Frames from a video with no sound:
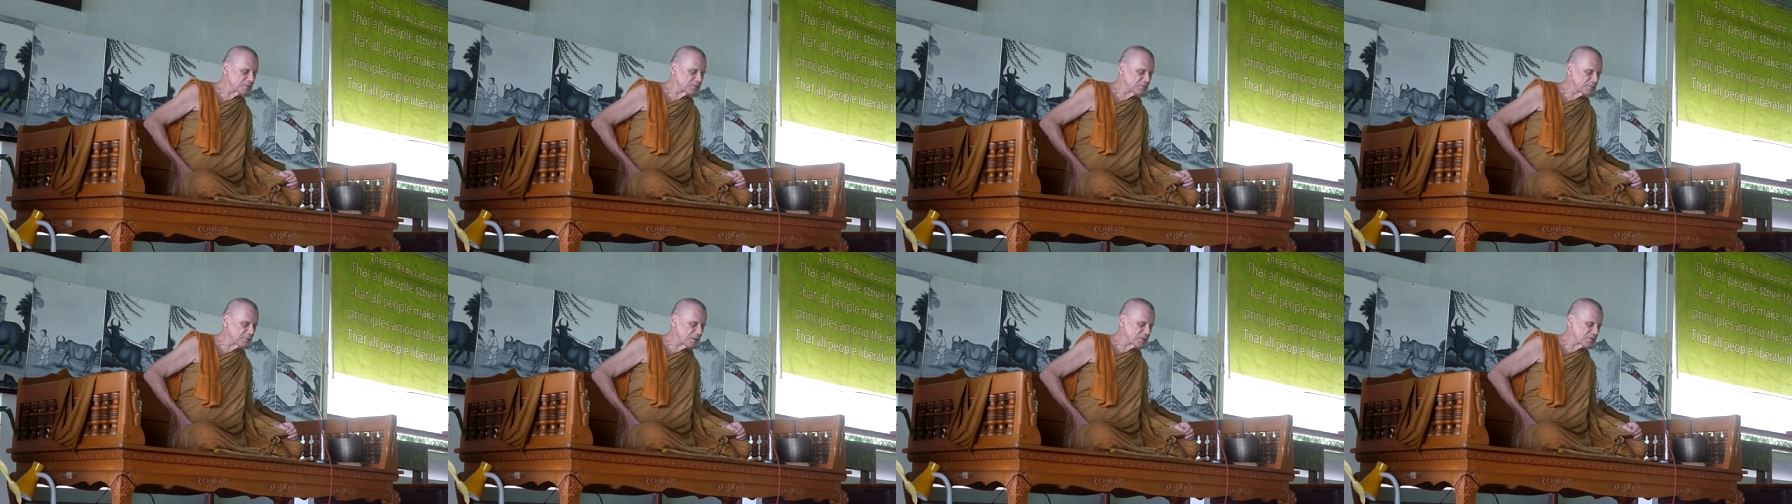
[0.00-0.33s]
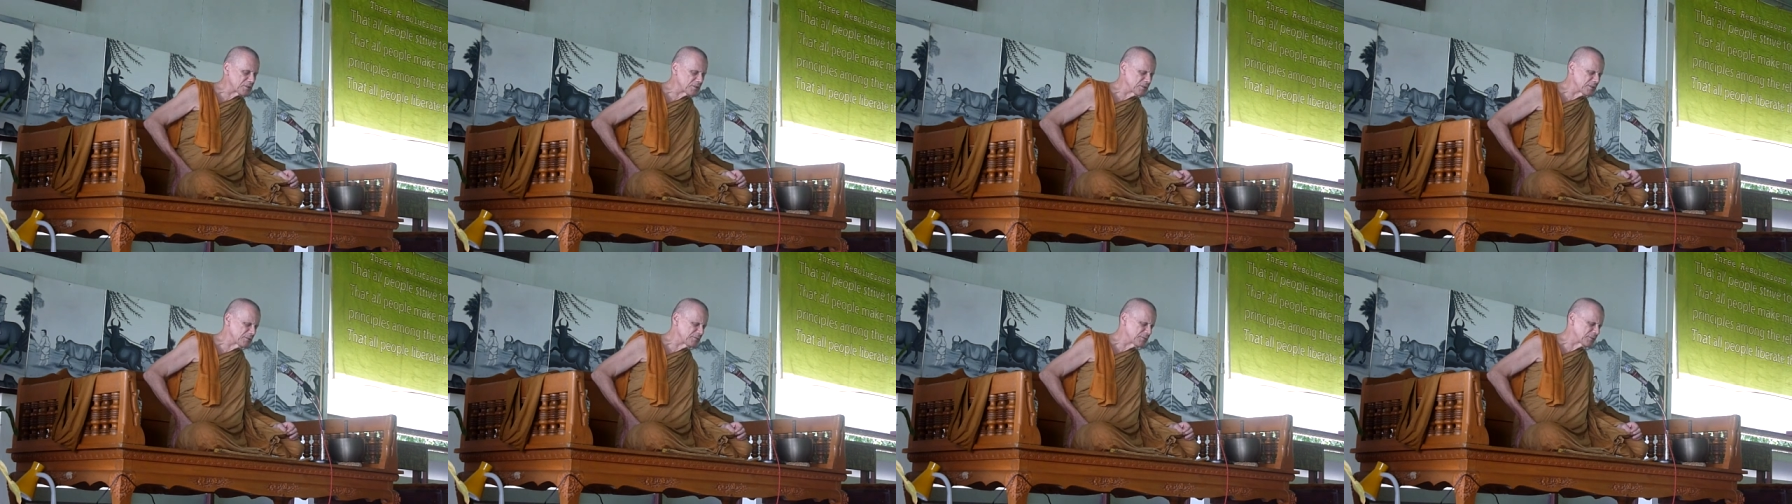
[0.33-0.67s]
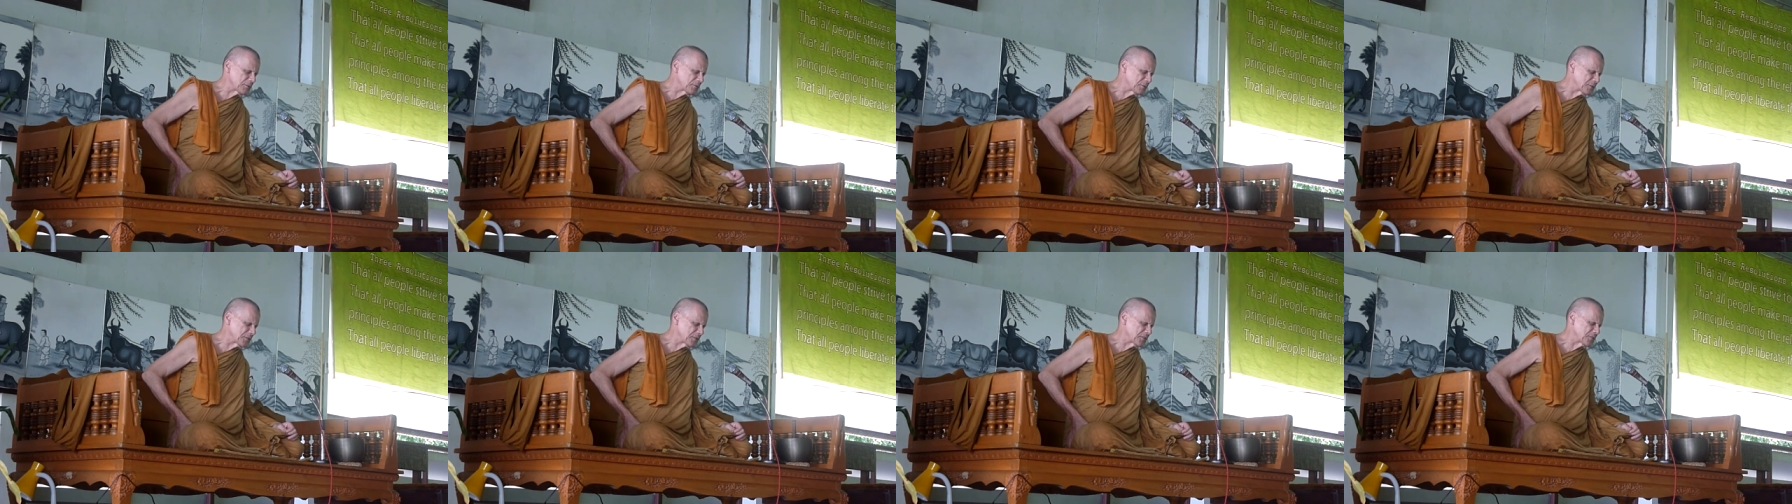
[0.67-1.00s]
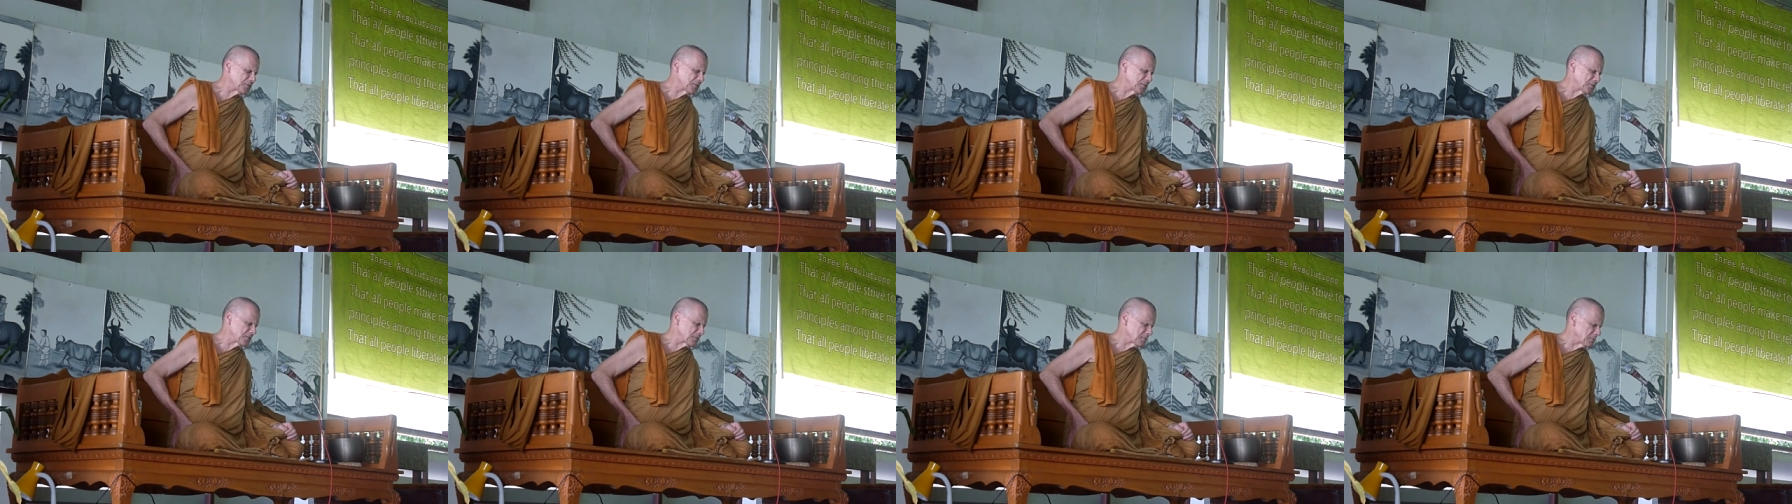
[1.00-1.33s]
especially if the
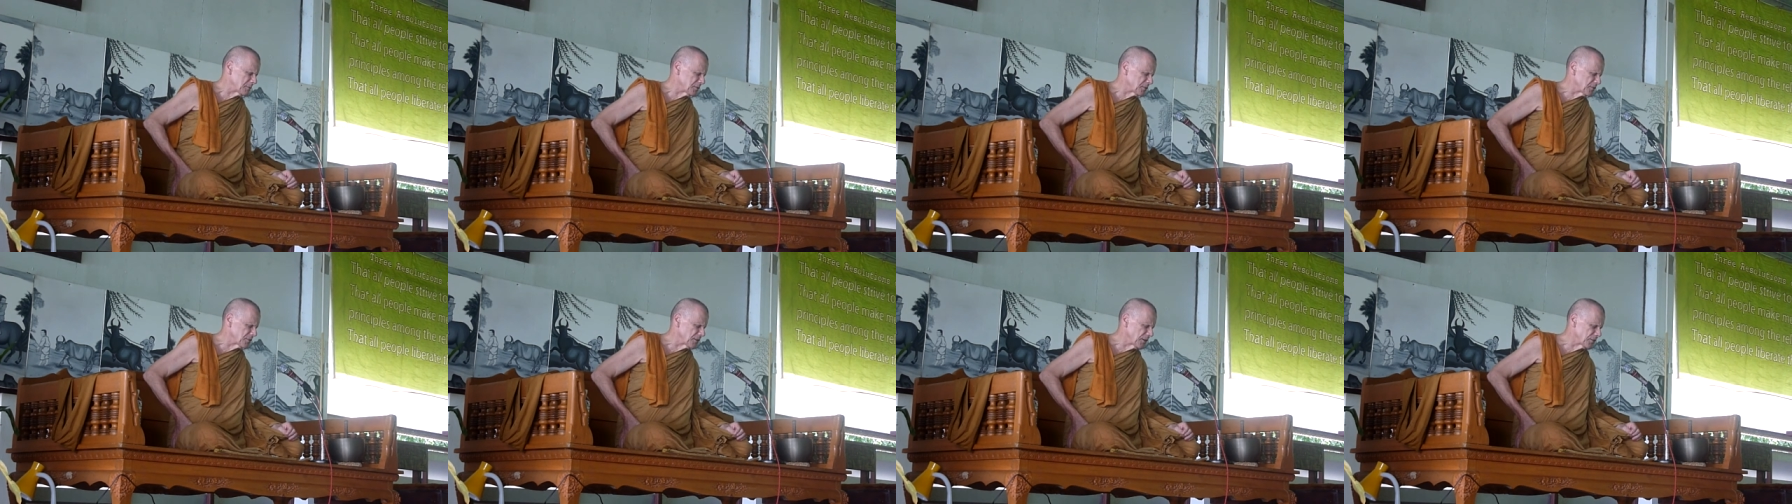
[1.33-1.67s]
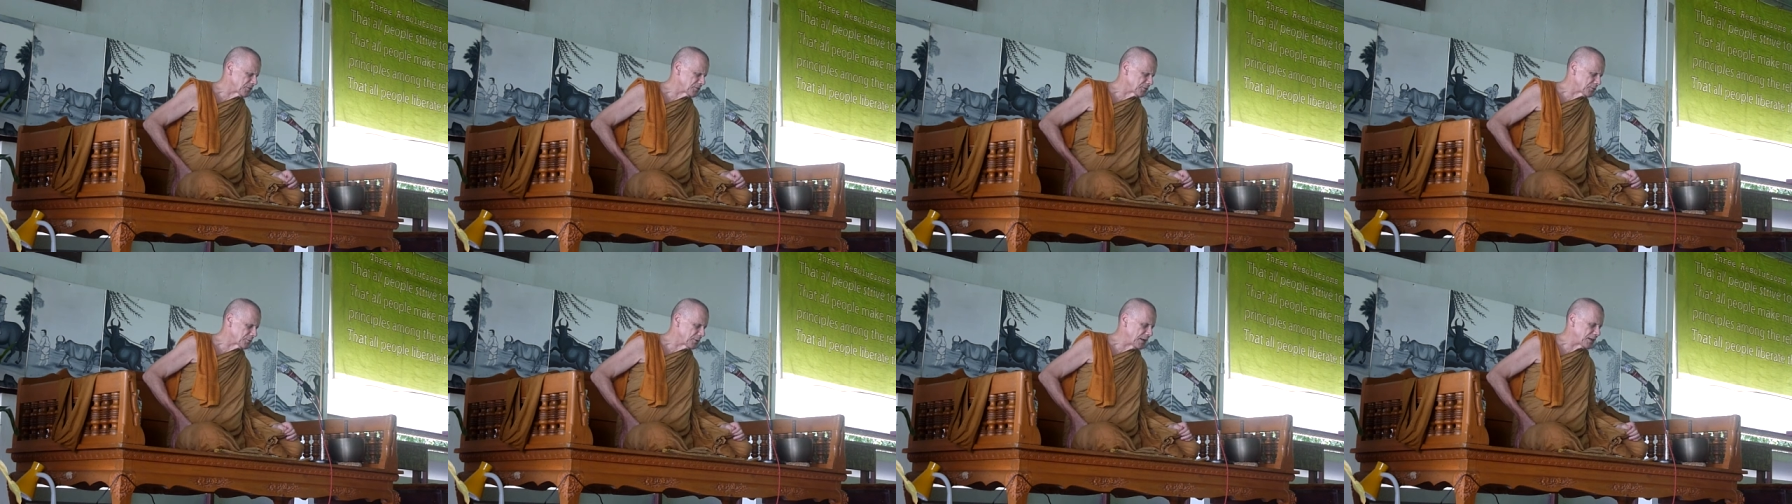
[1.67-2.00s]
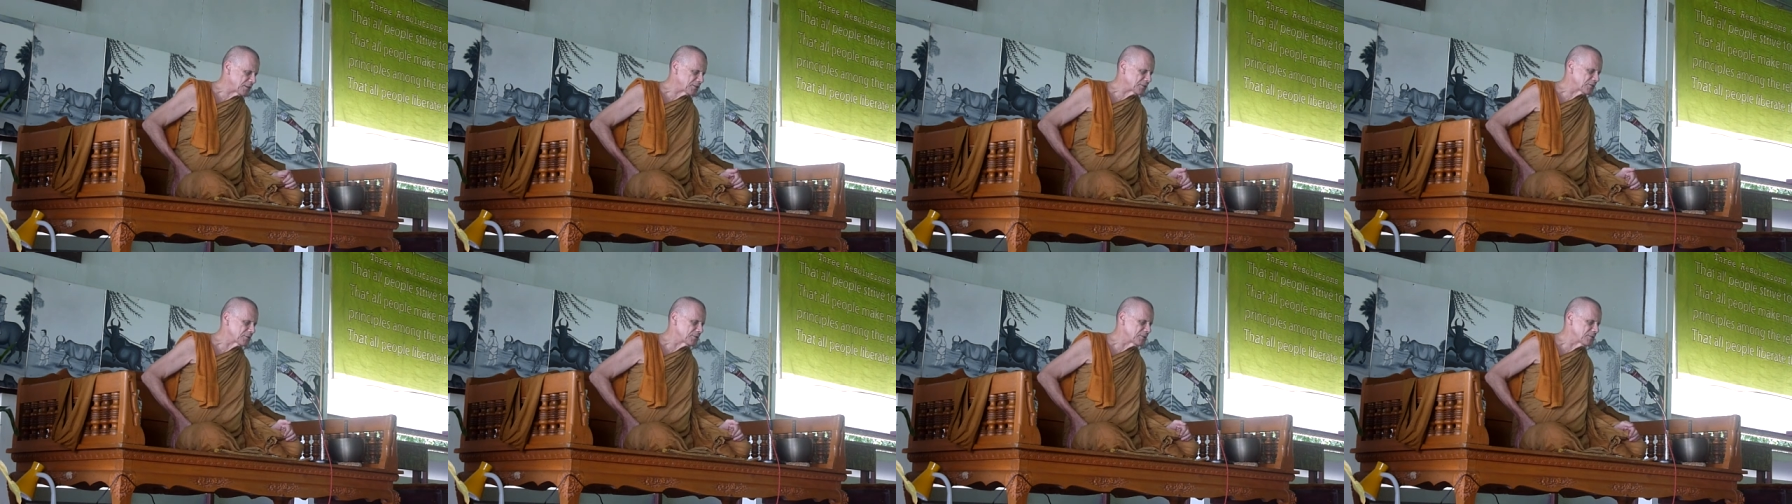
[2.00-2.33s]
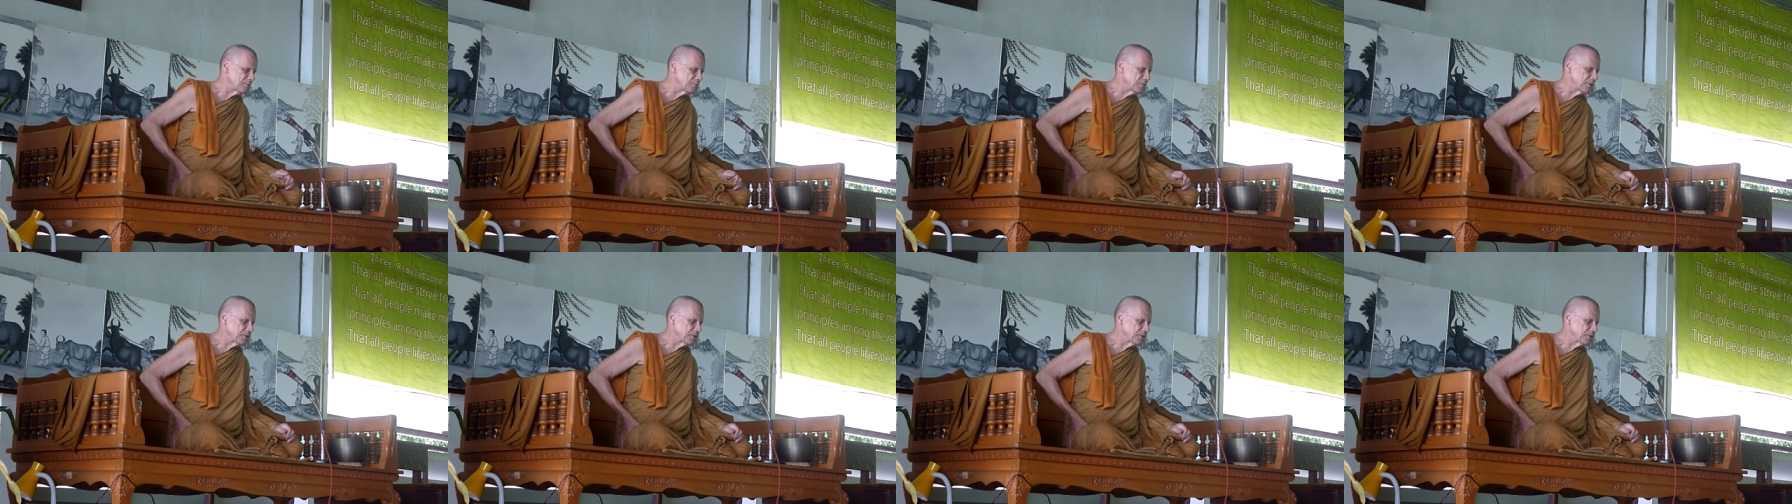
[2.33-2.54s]
criticism is not too accurate,